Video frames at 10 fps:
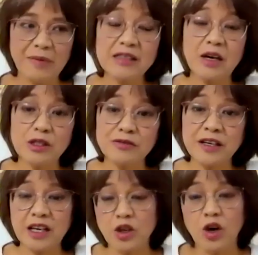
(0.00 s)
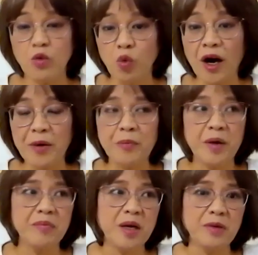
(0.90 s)
because I was thinking not one,
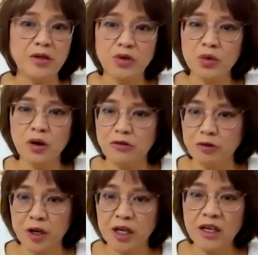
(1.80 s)
but maybe two or three,